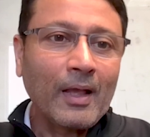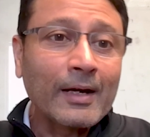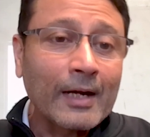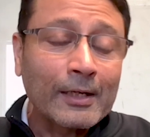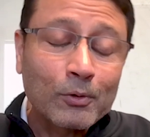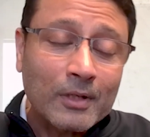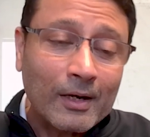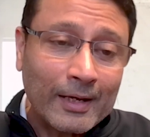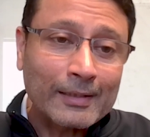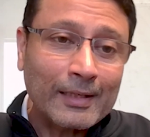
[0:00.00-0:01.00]
And that user
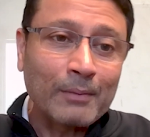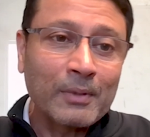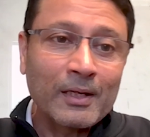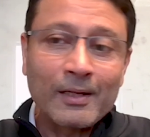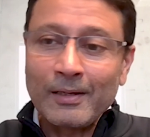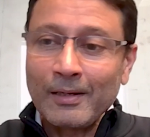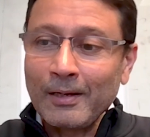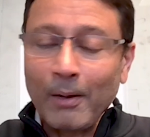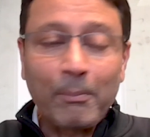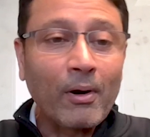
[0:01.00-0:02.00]
again can be
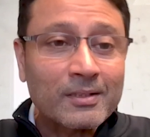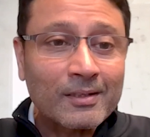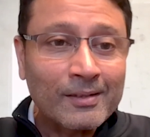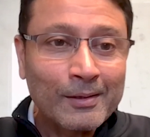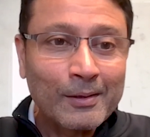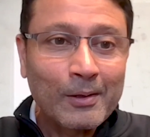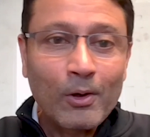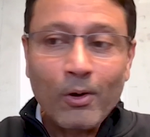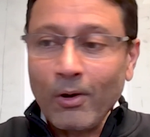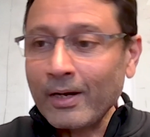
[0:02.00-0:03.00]
a person
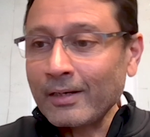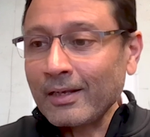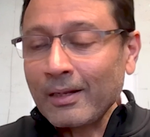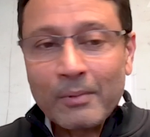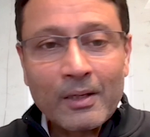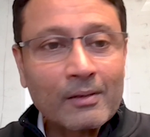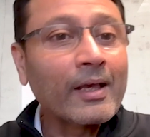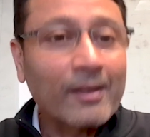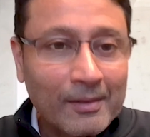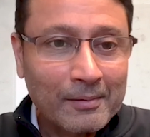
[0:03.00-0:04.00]
or it can be a
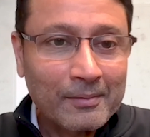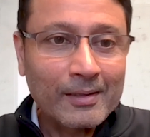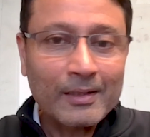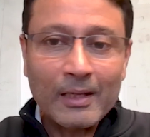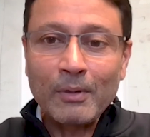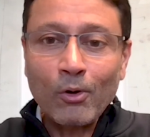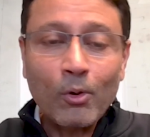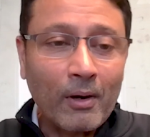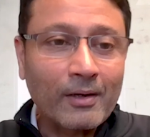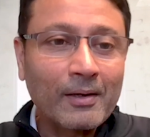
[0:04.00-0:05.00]
thing, it can be a
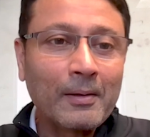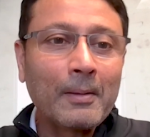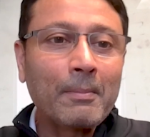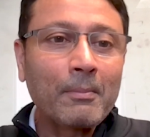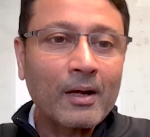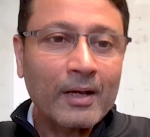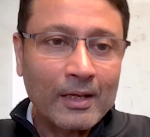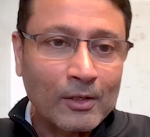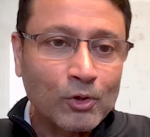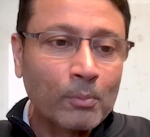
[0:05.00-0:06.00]
robot. But
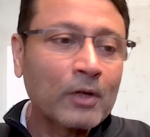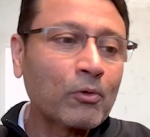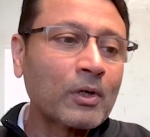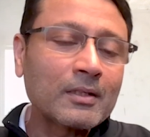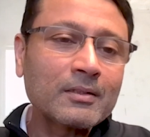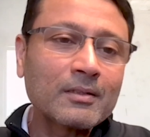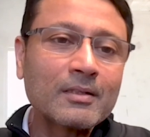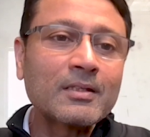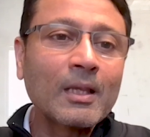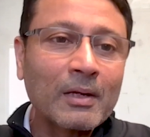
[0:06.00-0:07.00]
again, a ubiquitous,
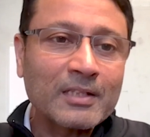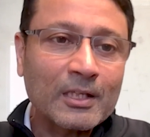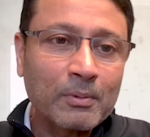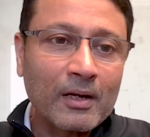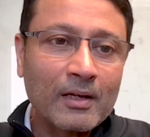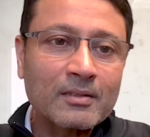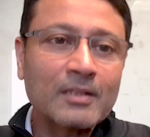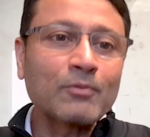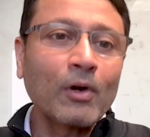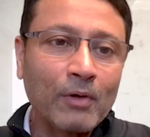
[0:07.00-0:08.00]
seamless experience
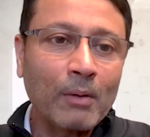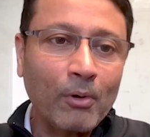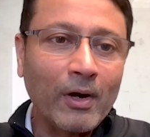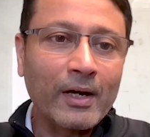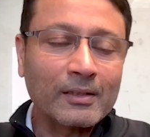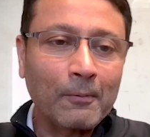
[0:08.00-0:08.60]
is what we are providing